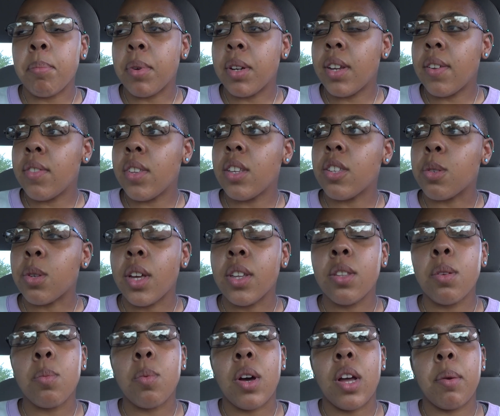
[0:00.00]
But if this
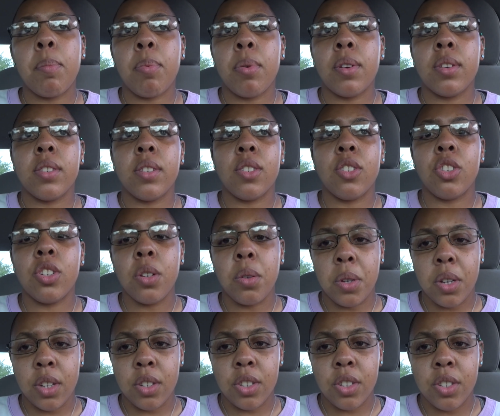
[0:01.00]
other white person show
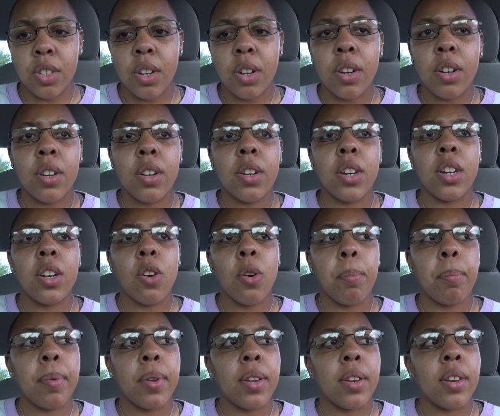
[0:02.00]
concern and
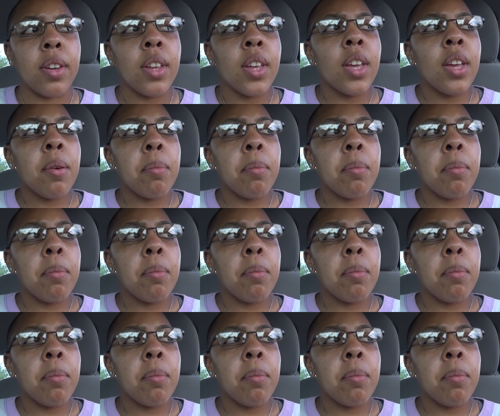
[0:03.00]
open